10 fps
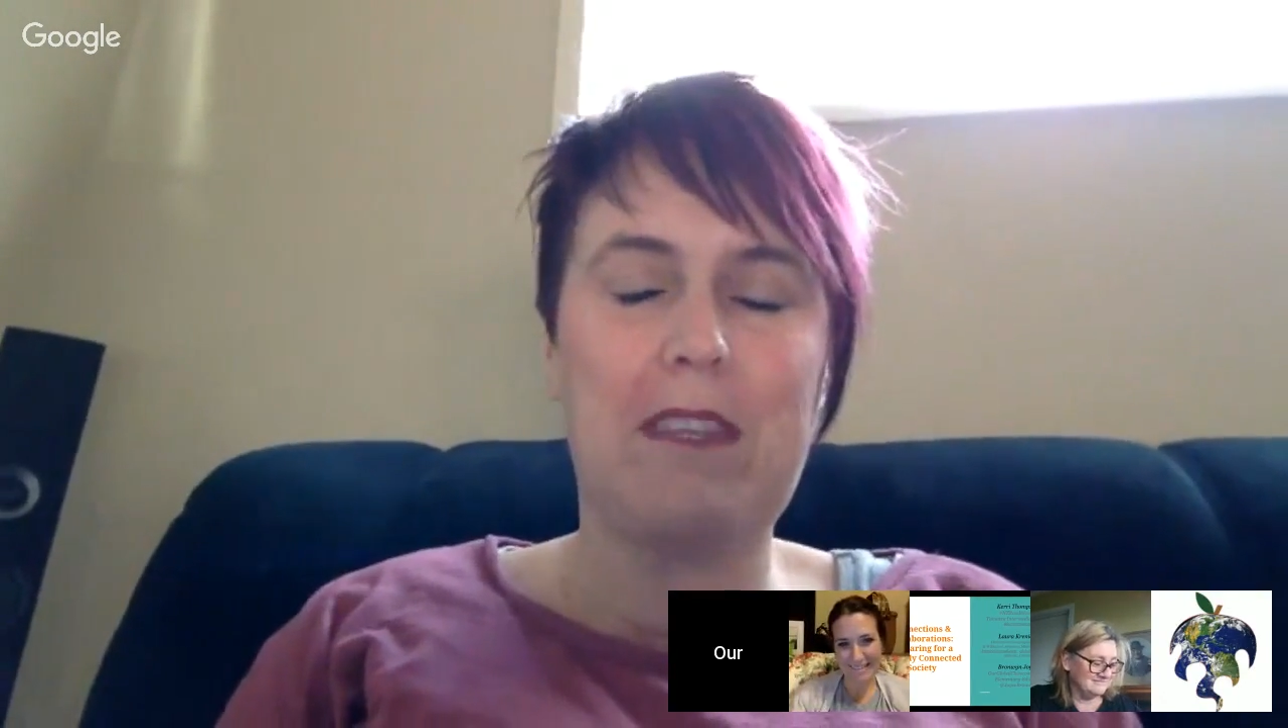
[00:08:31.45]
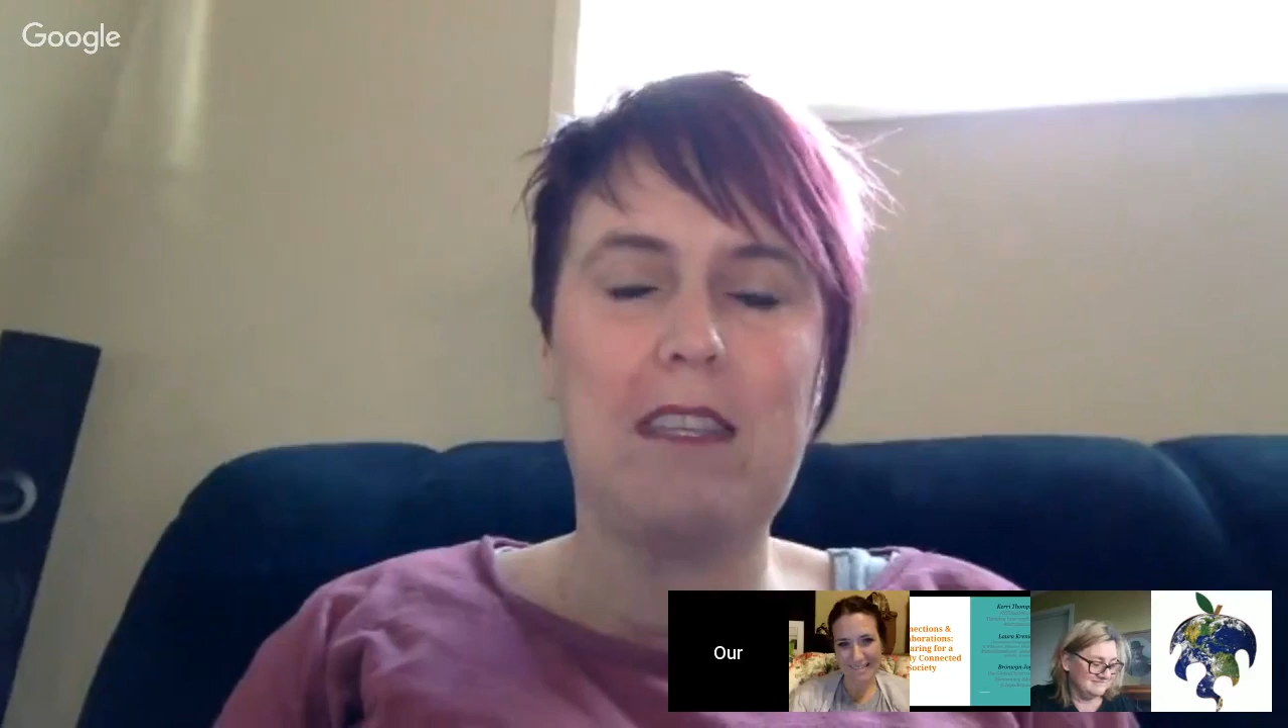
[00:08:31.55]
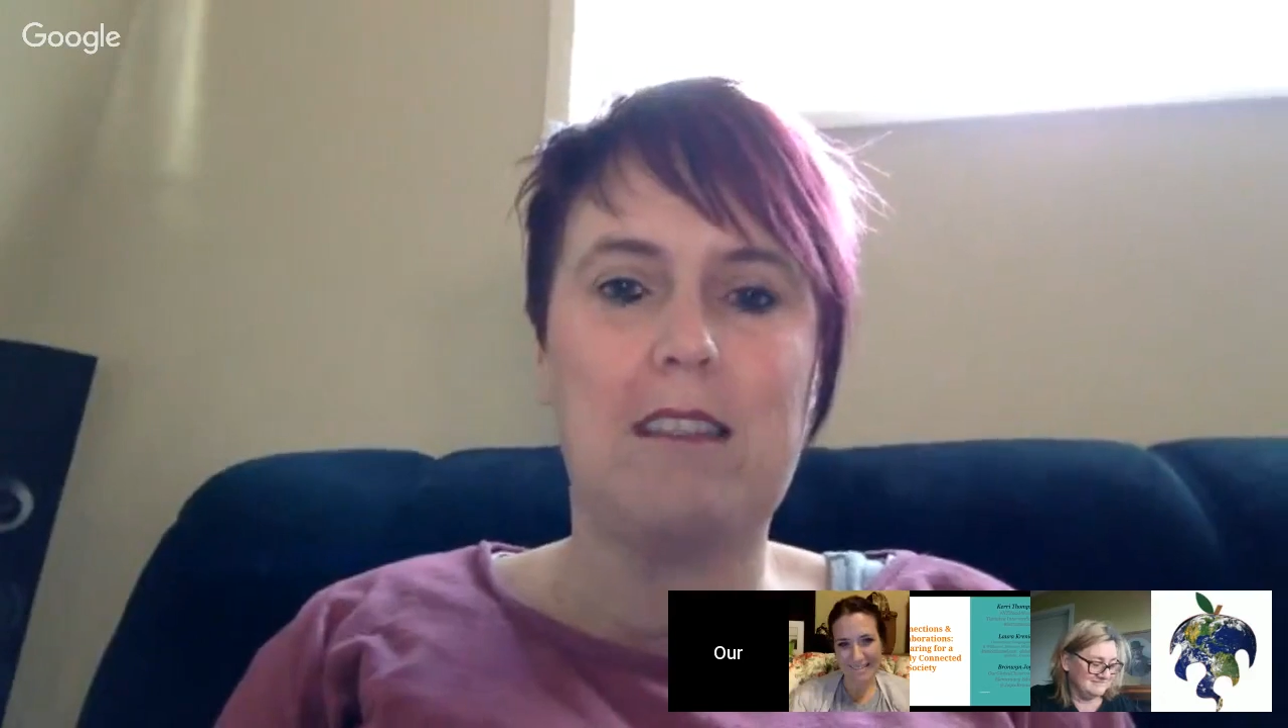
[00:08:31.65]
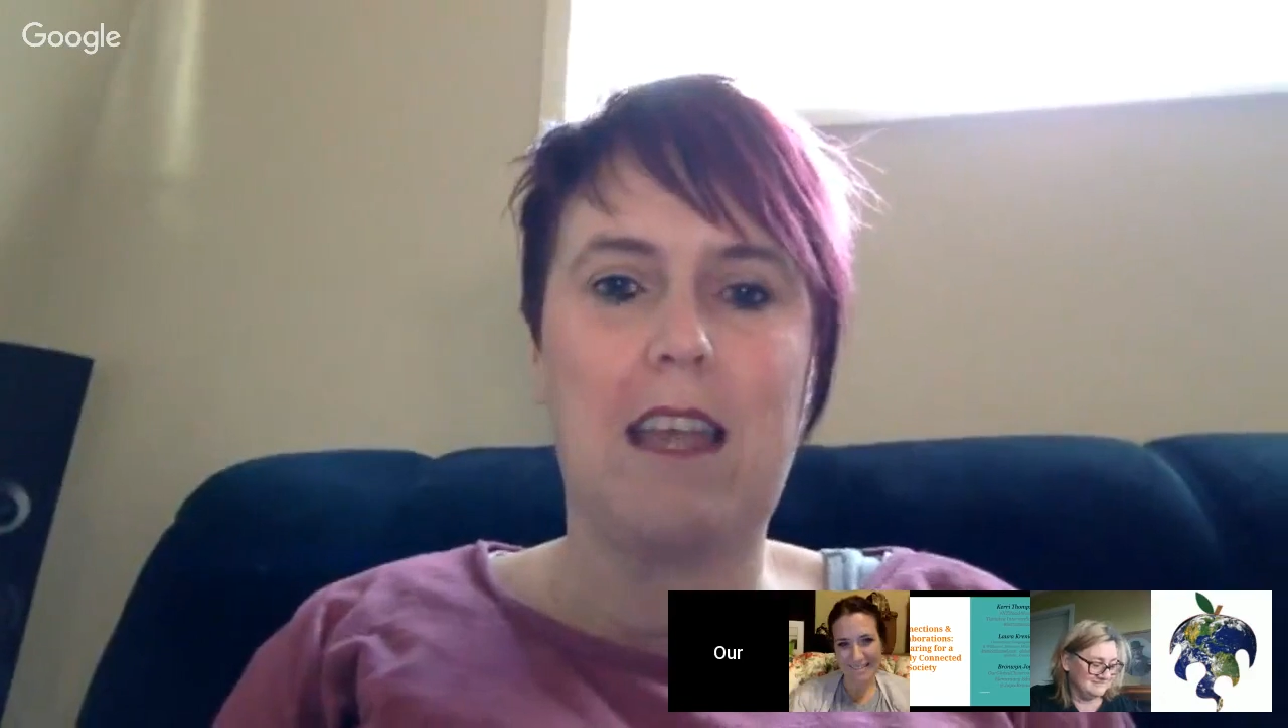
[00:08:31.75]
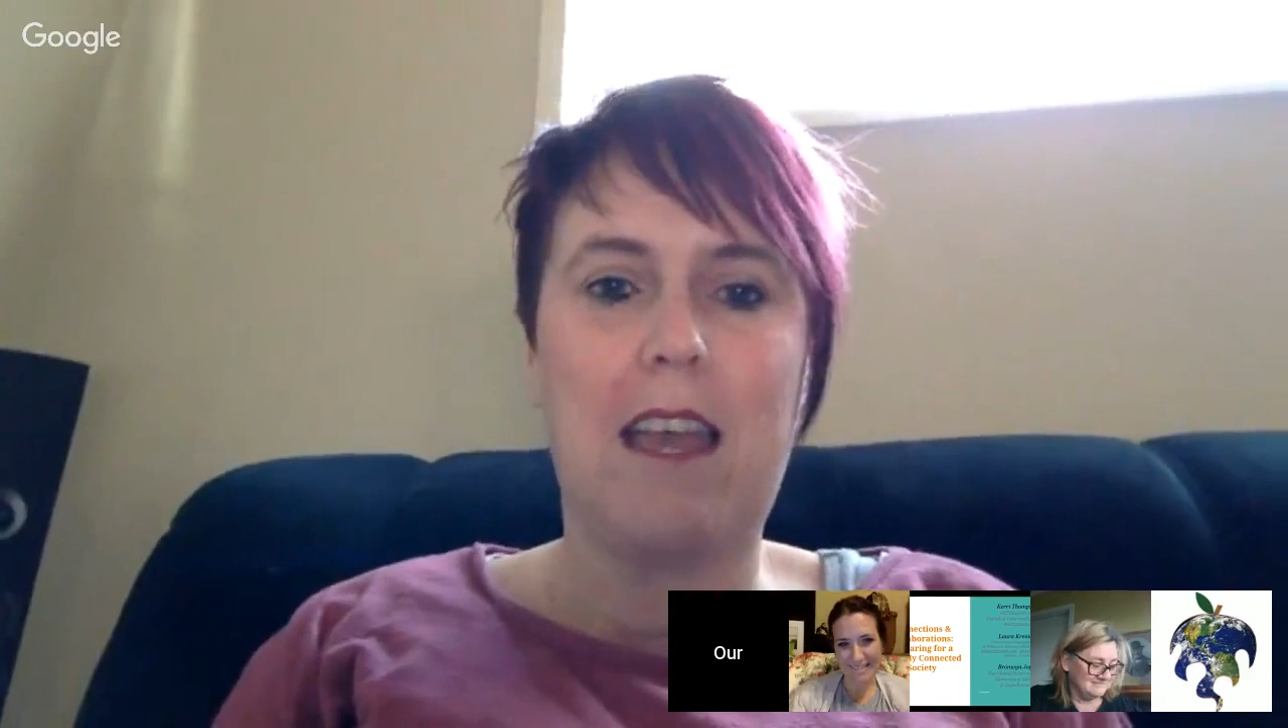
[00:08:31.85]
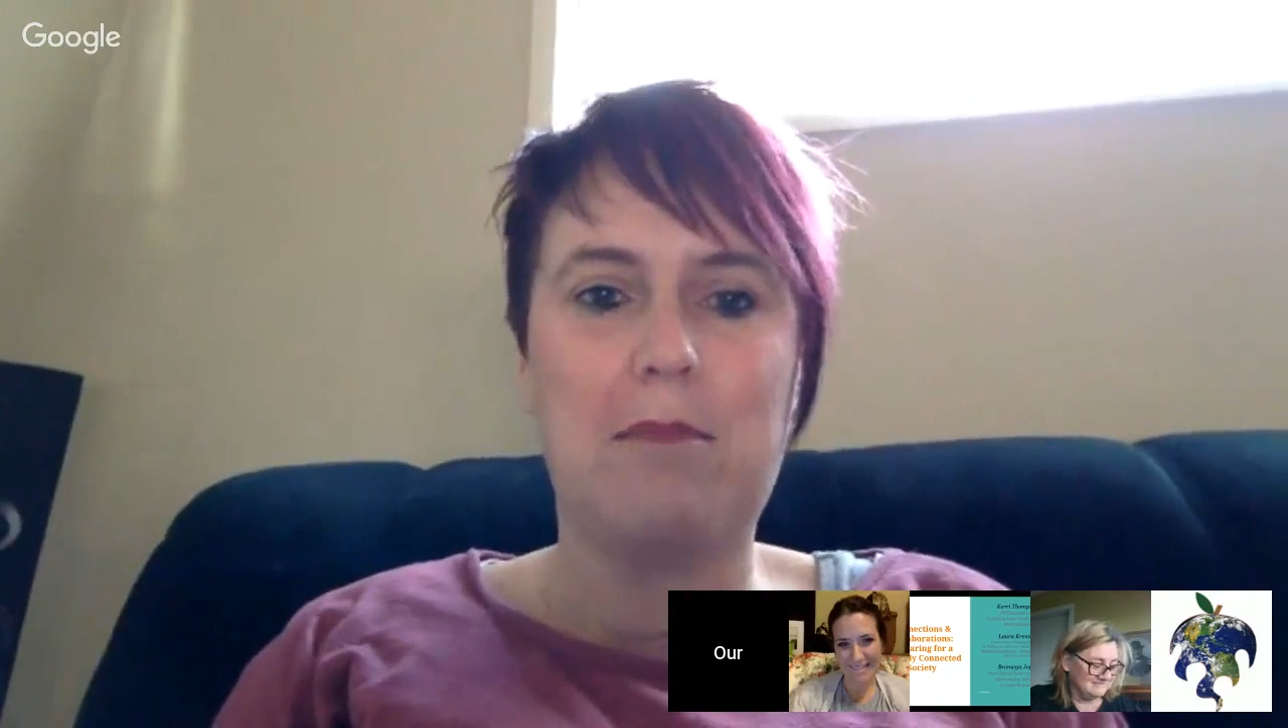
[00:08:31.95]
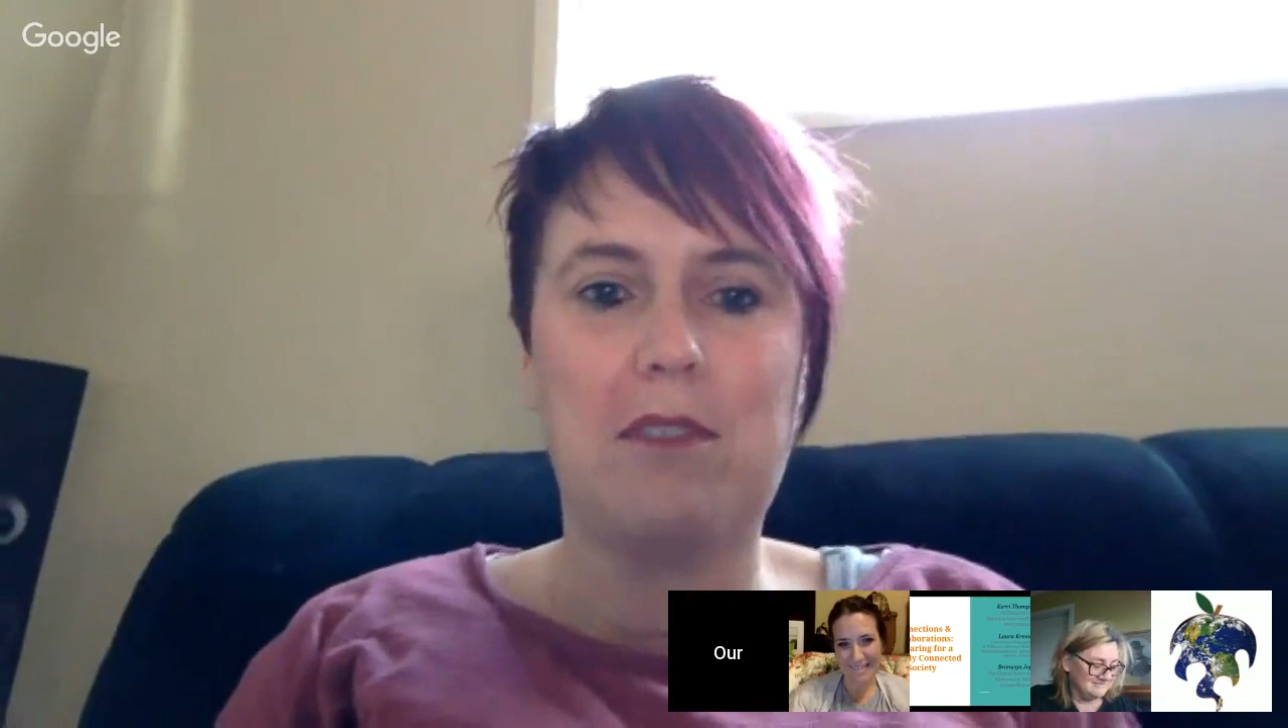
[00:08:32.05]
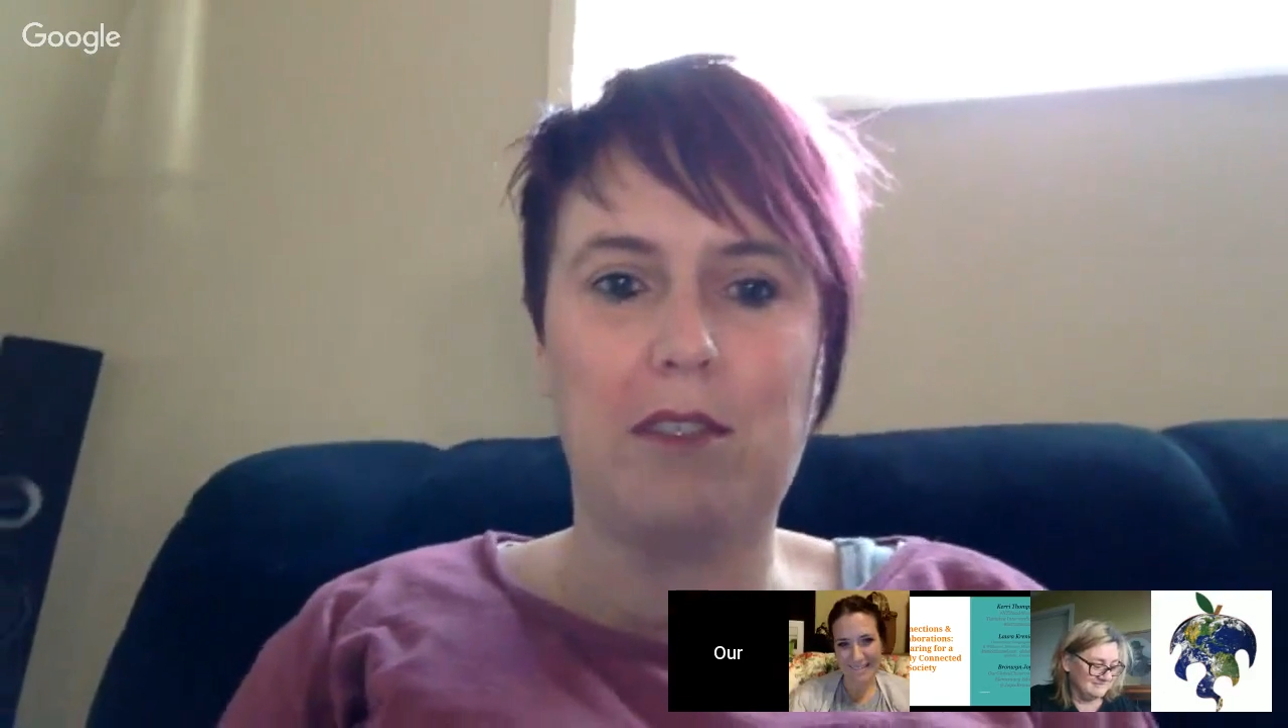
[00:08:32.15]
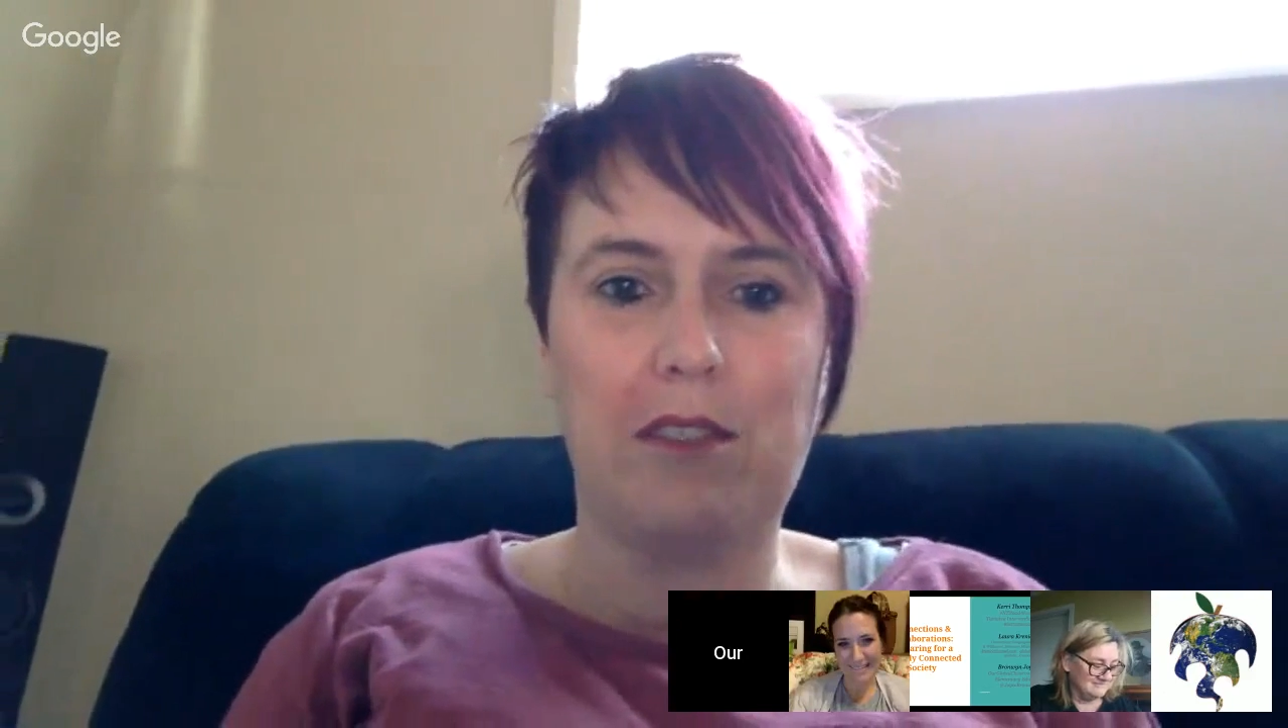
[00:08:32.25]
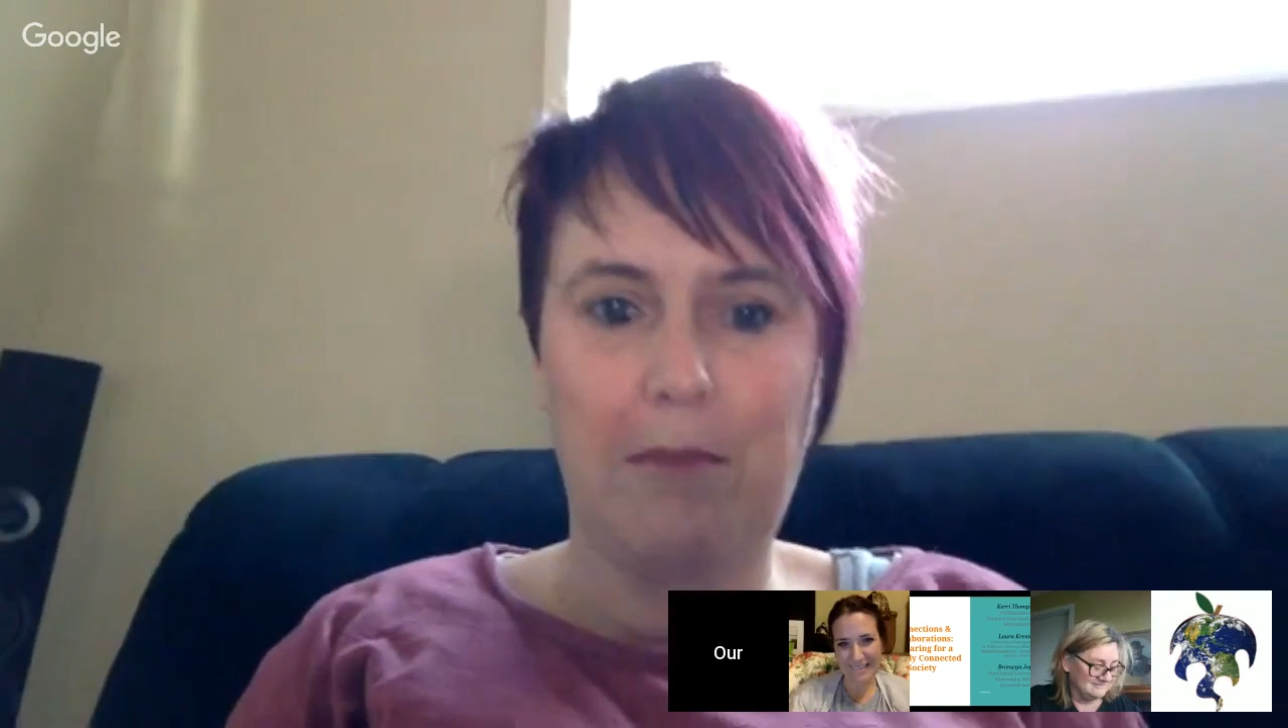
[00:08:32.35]
is
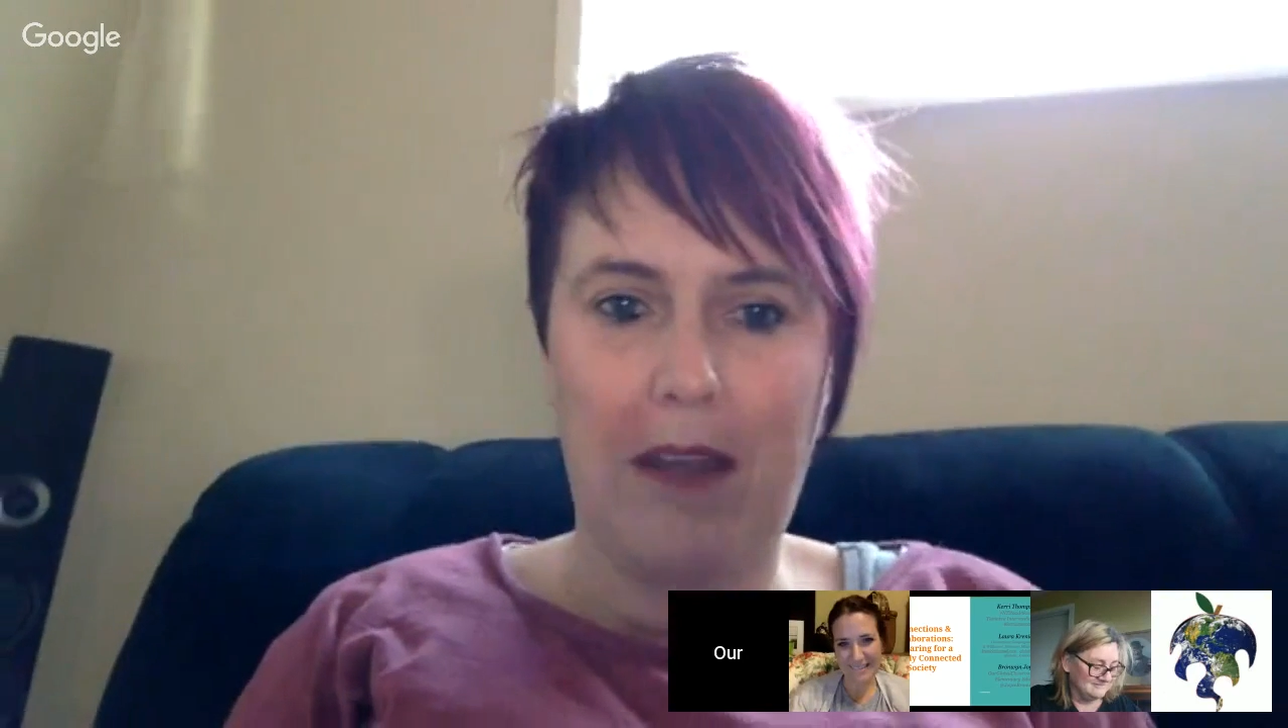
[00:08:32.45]
absolutely